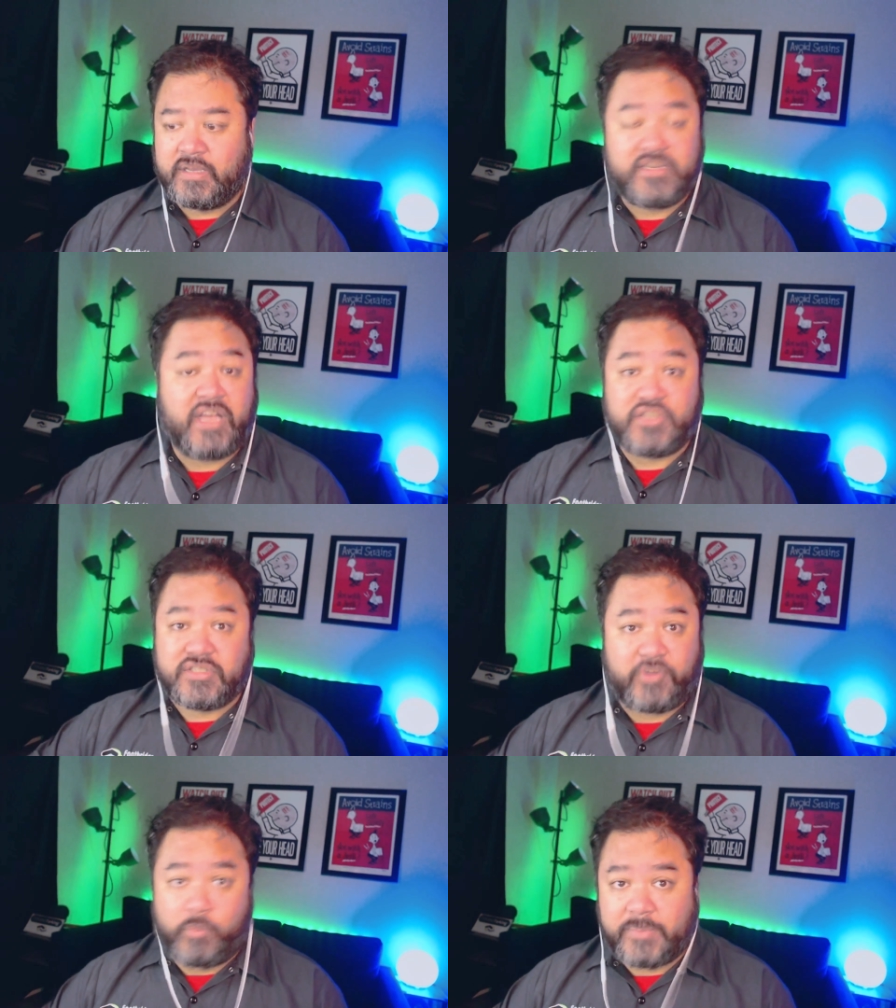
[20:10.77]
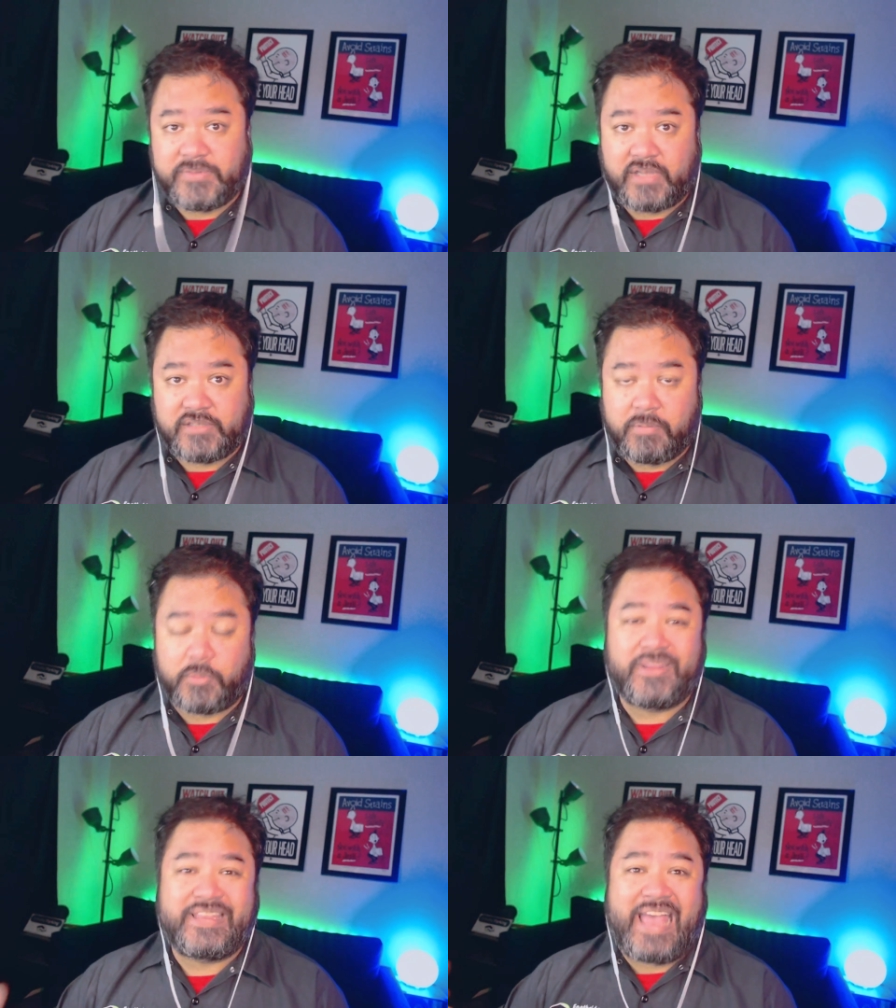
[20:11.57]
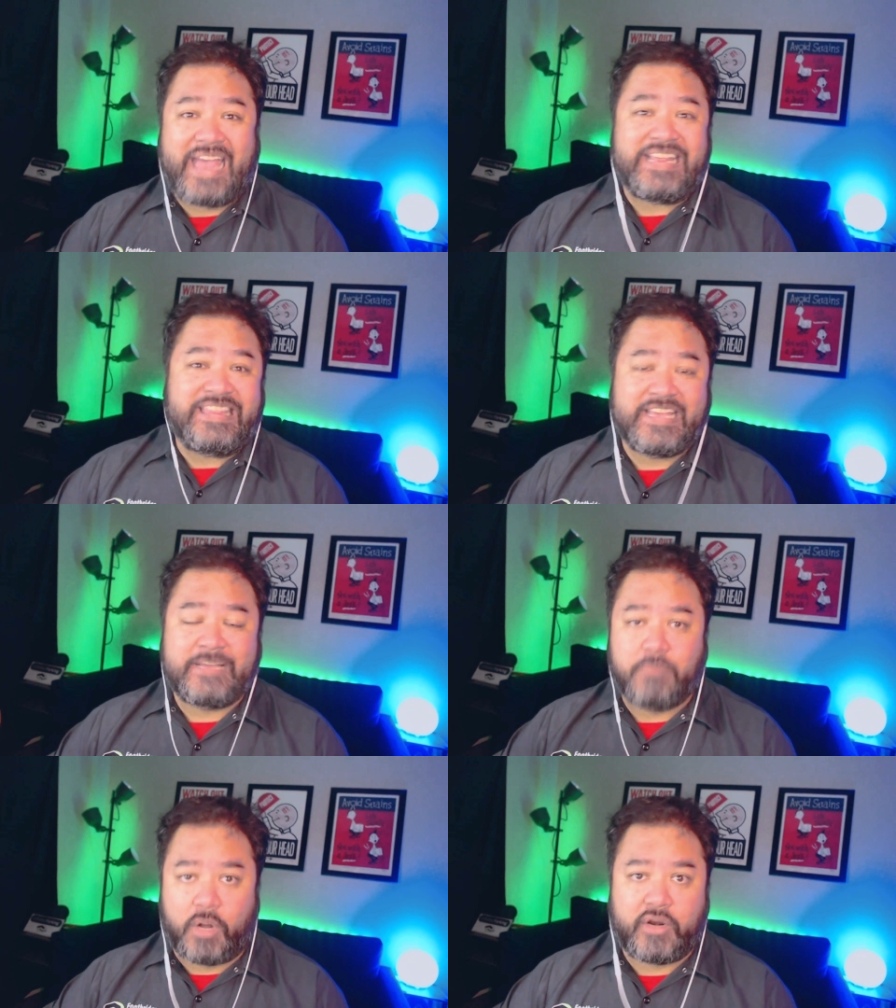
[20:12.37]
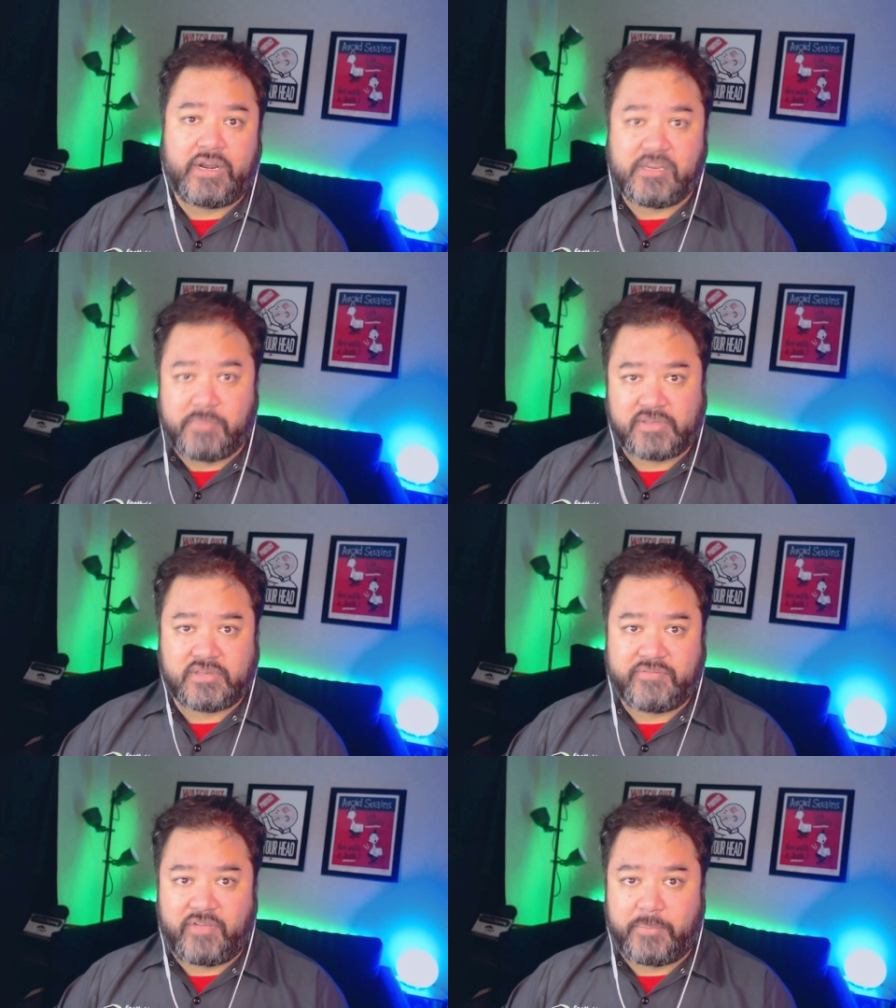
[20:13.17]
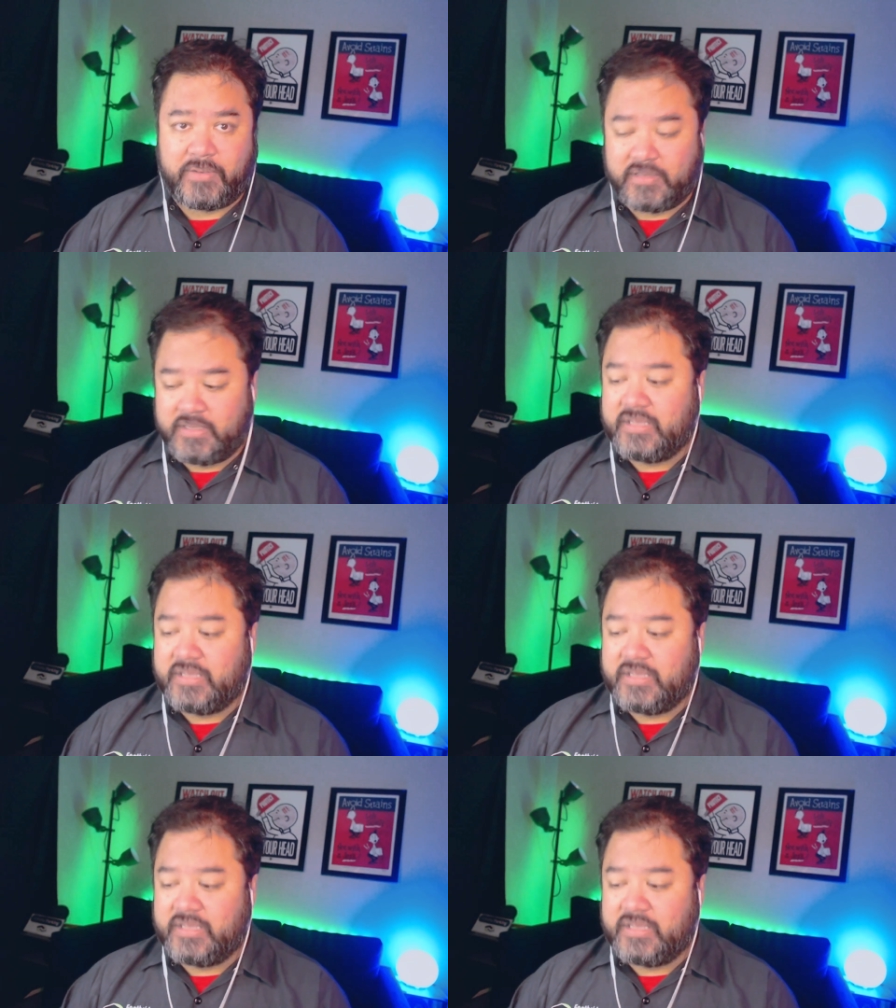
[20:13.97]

not just for websites, but really anything marketing and business development